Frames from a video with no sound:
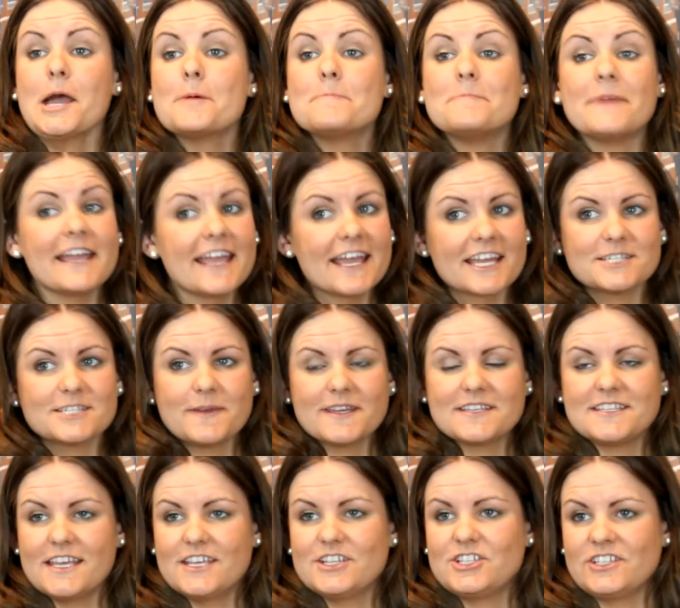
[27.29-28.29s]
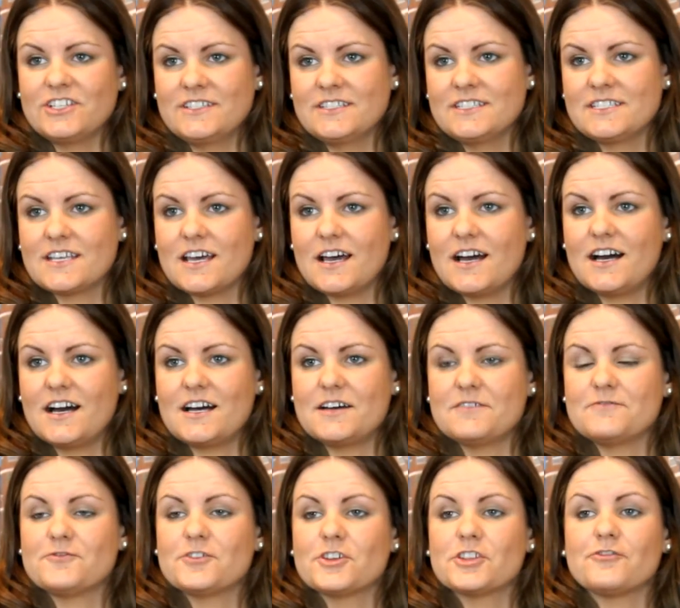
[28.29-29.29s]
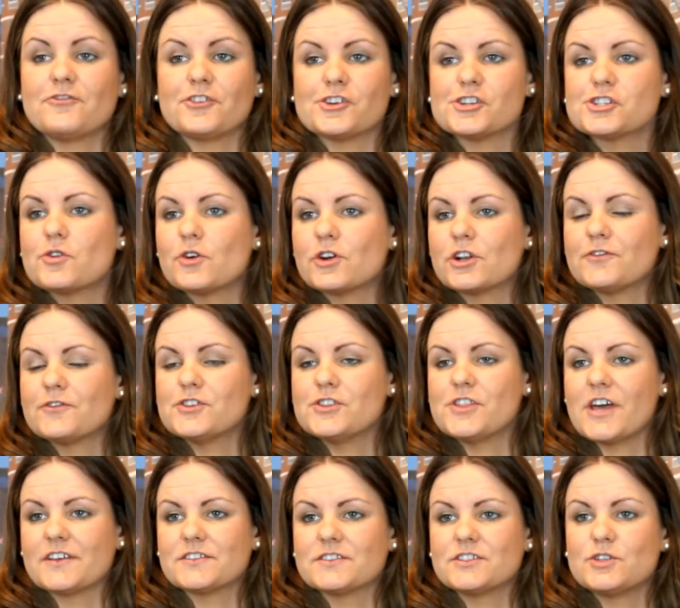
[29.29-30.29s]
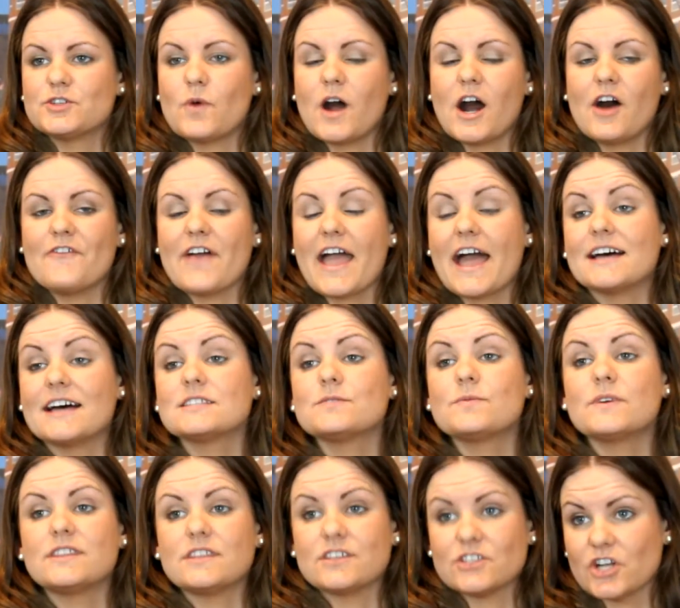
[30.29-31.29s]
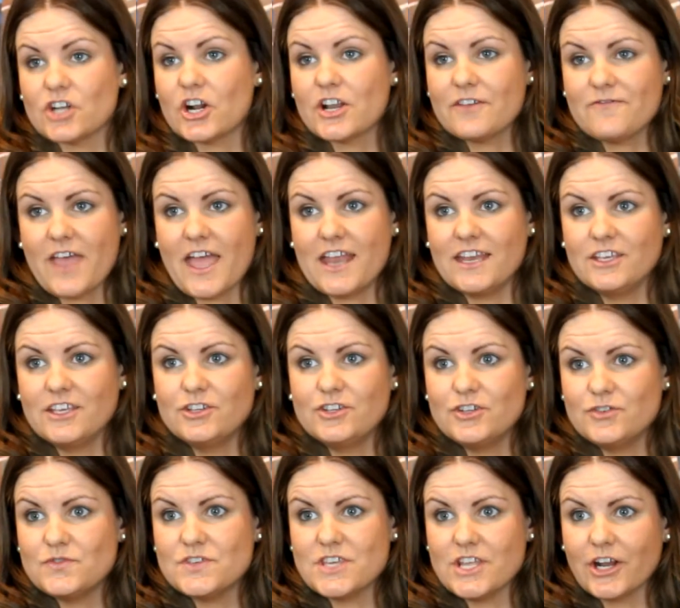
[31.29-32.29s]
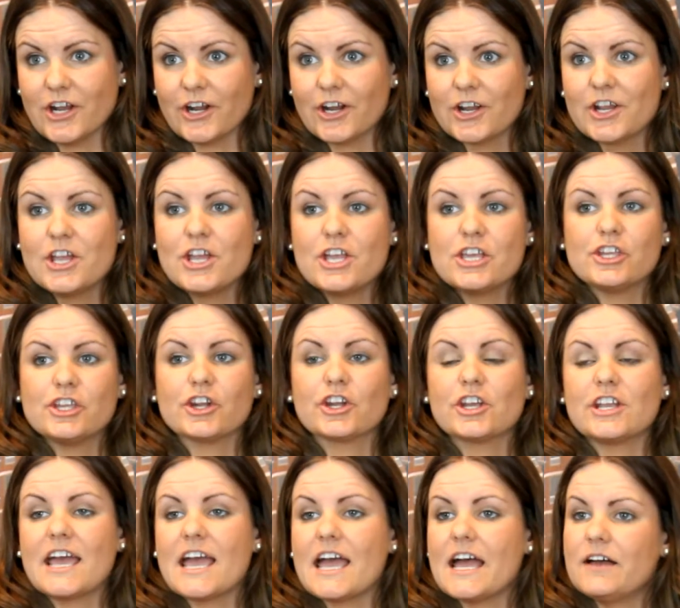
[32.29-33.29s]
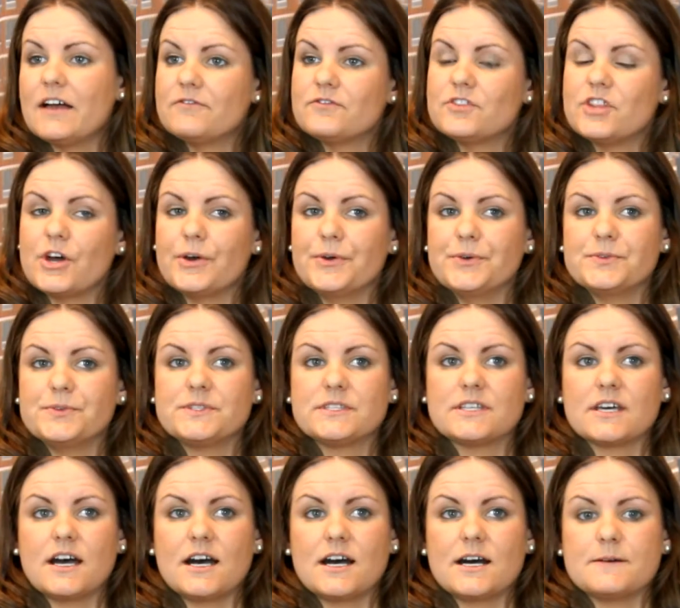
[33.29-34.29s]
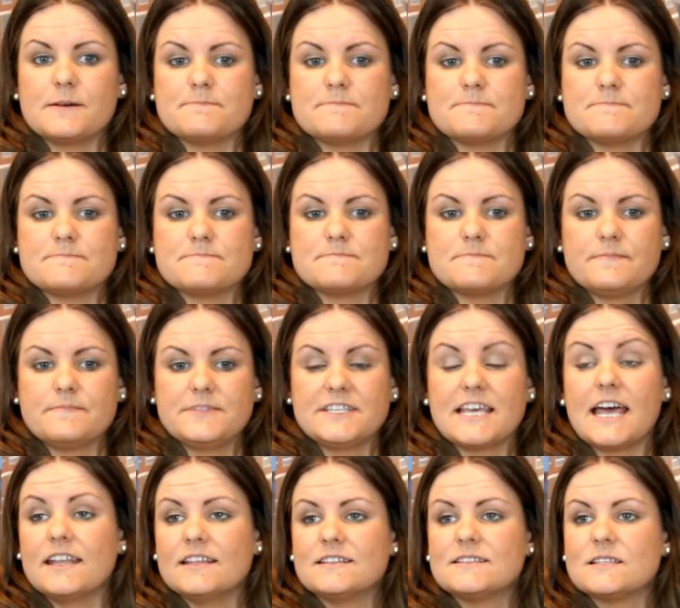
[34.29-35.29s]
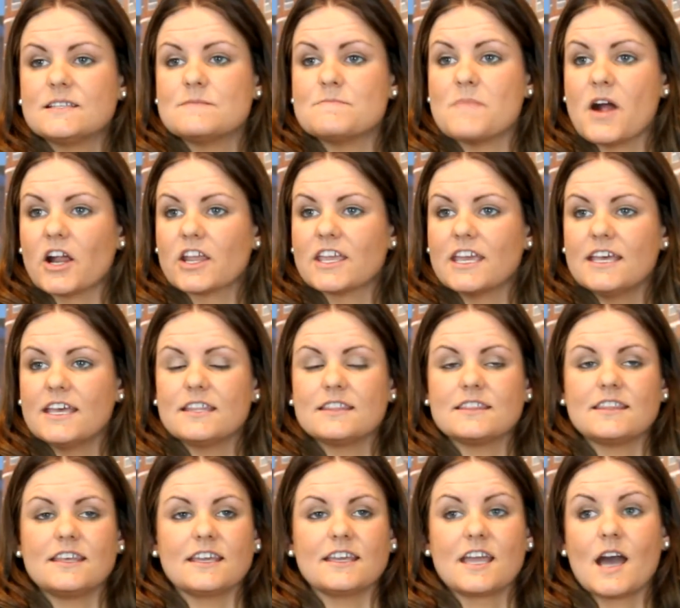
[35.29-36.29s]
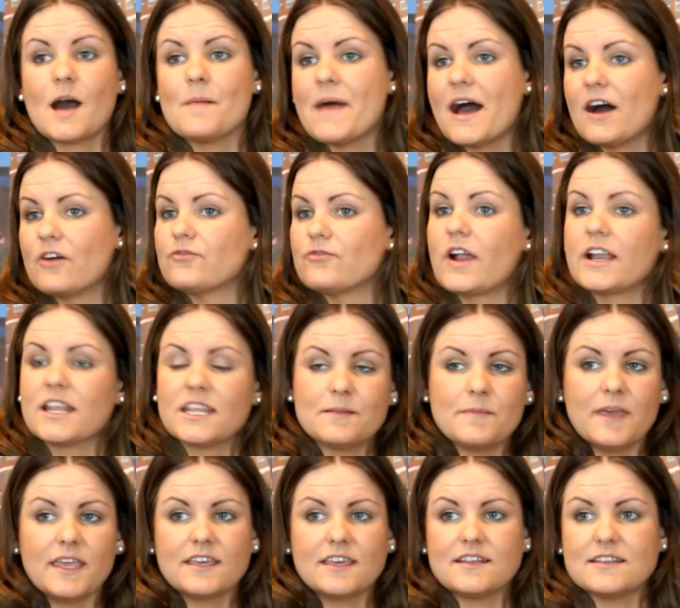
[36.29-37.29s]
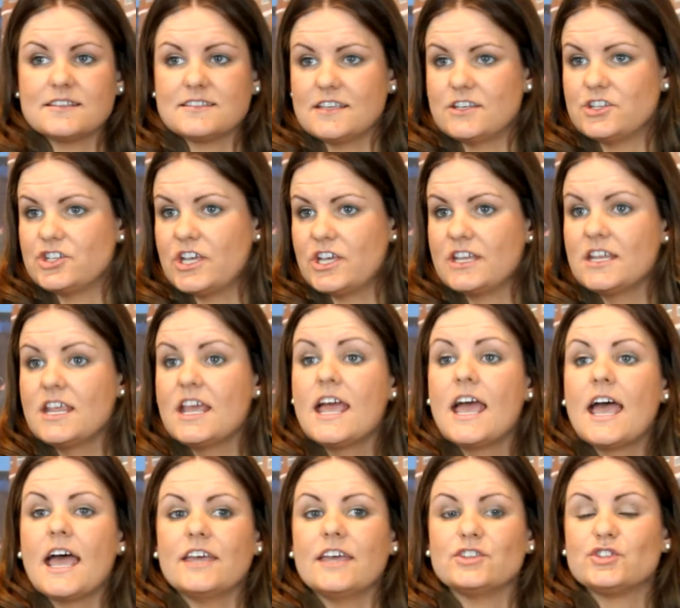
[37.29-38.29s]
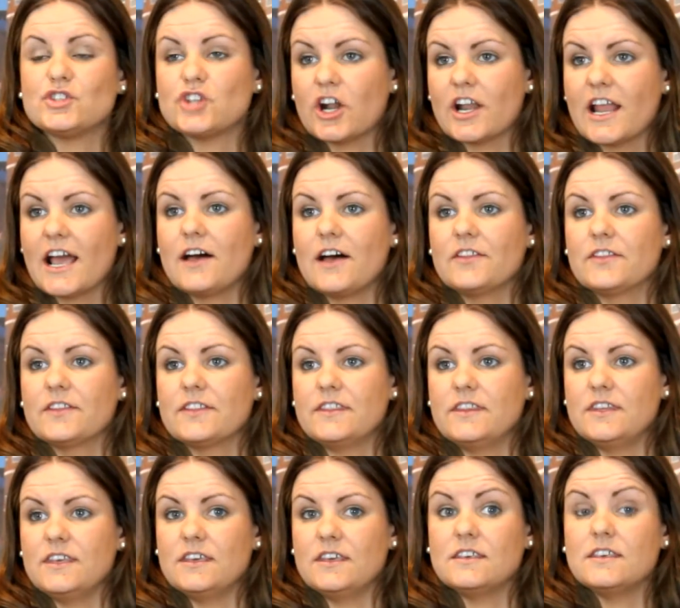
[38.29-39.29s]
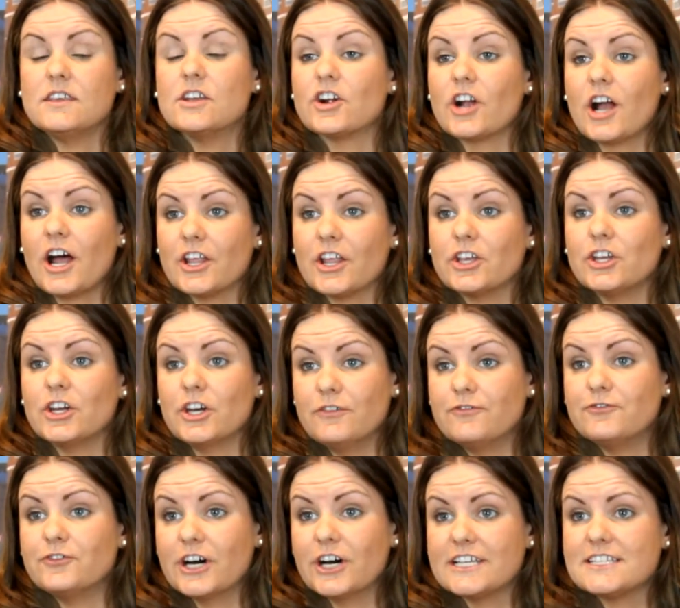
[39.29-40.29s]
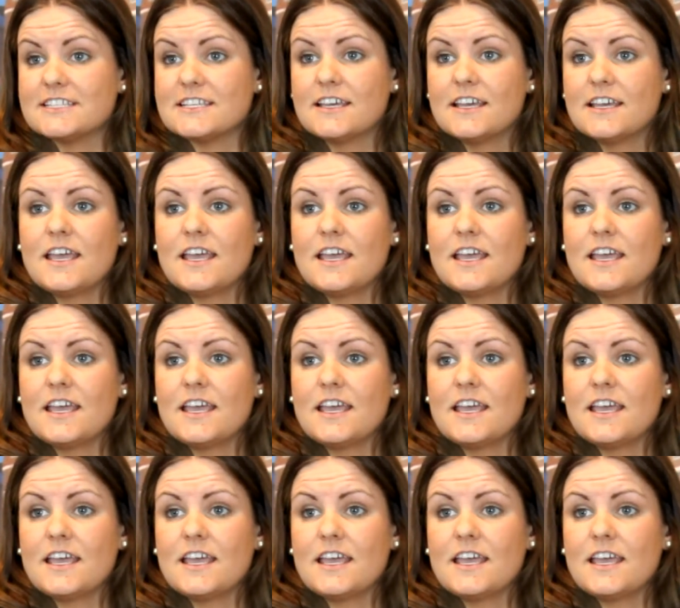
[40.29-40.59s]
My expectations for the first quarter of 2012, as with the start of any new year, you're going to have those tenants in the market that come out ready to make a decision and start out the year on a good foot.